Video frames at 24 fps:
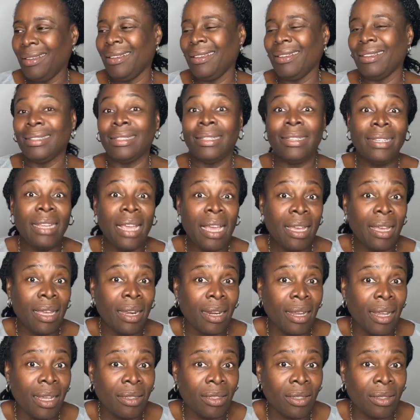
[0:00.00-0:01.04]
Did they
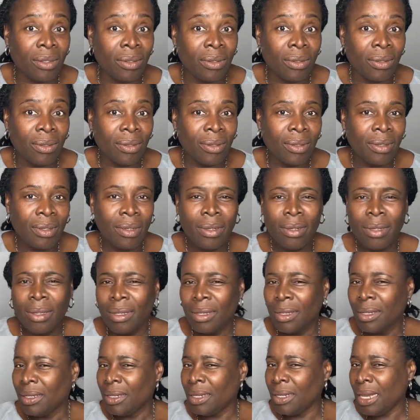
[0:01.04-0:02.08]
create you?
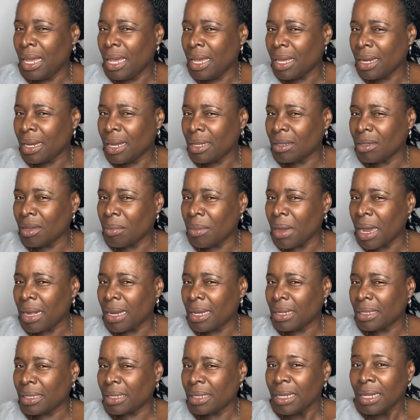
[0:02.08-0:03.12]
Did they create your
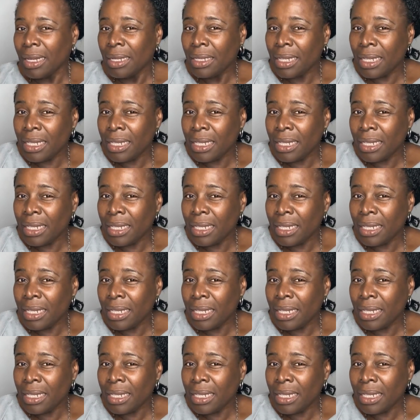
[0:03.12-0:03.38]
marriage?